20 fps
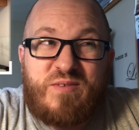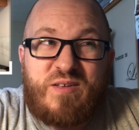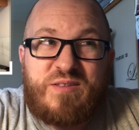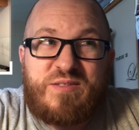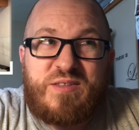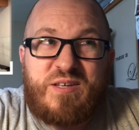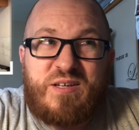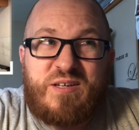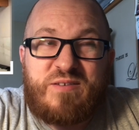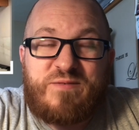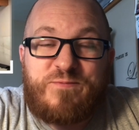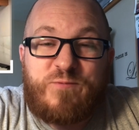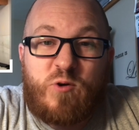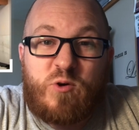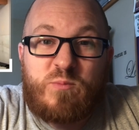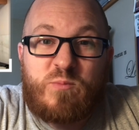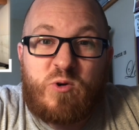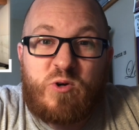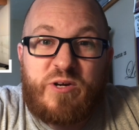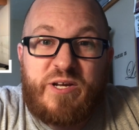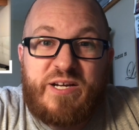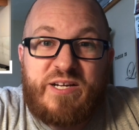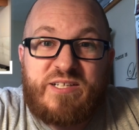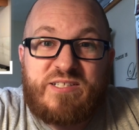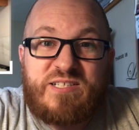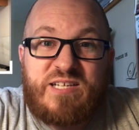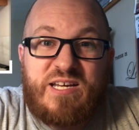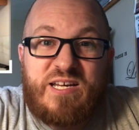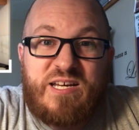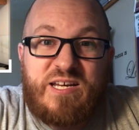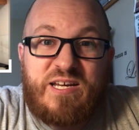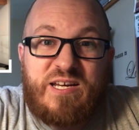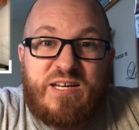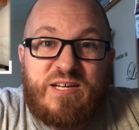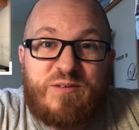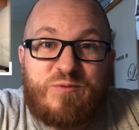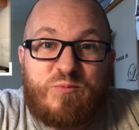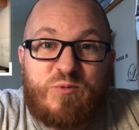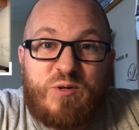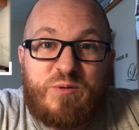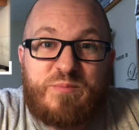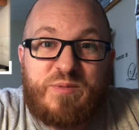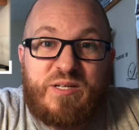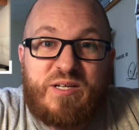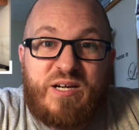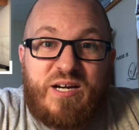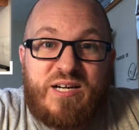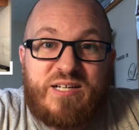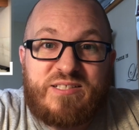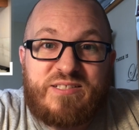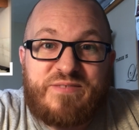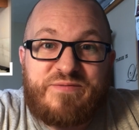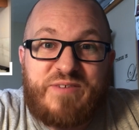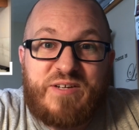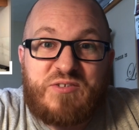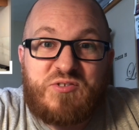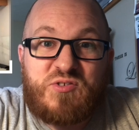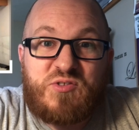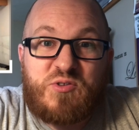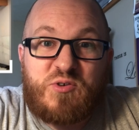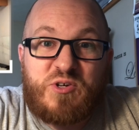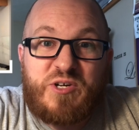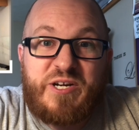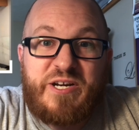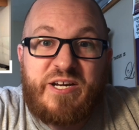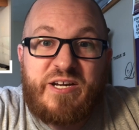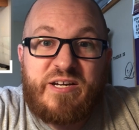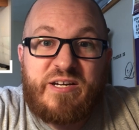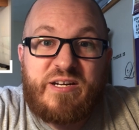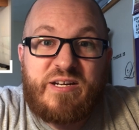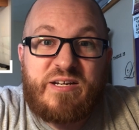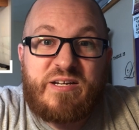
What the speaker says: I think, 4 more days, and we'll be on to phase 3,